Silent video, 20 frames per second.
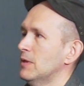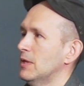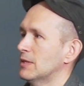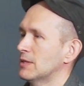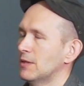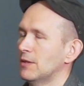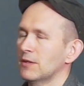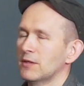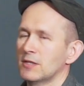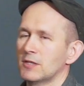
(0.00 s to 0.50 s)

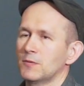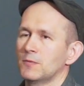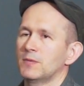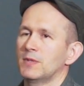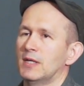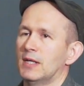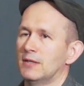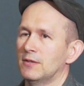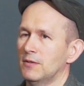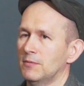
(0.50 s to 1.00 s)
As long as
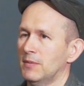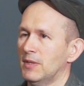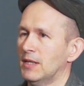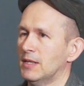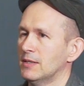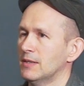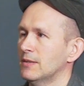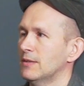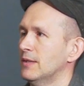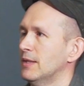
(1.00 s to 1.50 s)
we
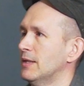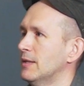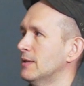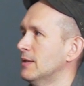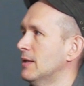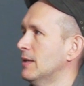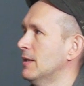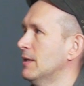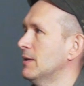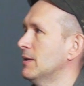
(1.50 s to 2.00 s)
randomize the
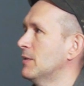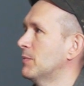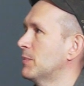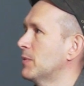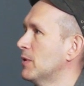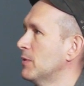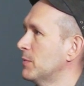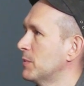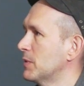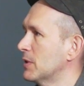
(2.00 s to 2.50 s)
data
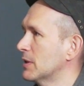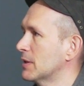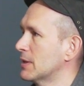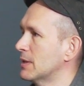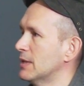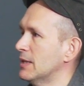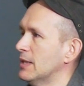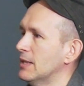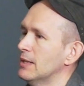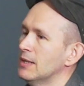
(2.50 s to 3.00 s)

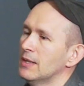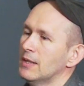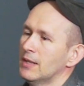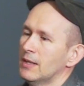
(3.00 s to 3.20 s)
appropriately